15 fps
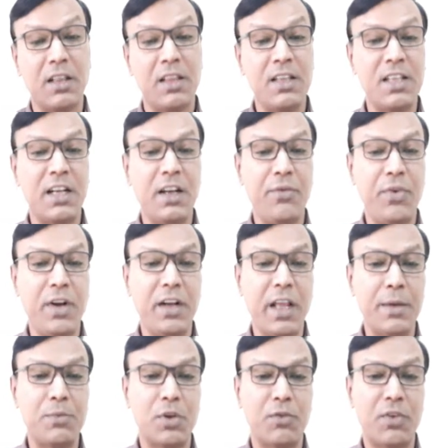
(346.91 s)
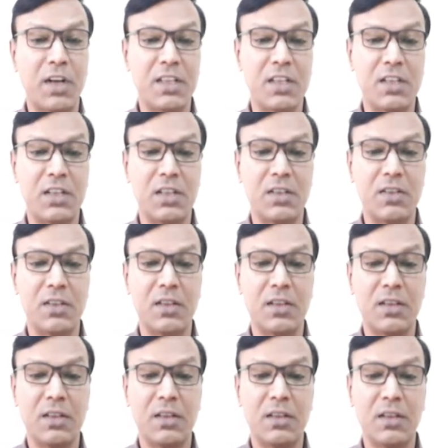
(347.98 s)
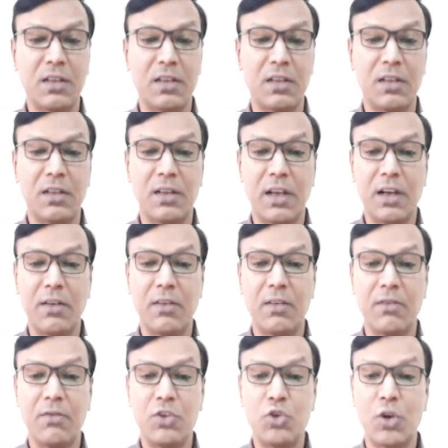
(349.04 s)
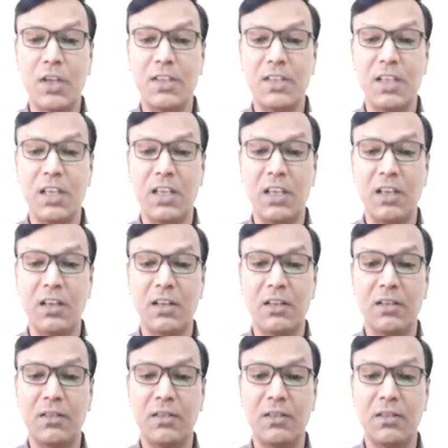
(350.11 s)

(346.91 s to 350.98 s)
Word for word: These are different types of transistors which you can see here.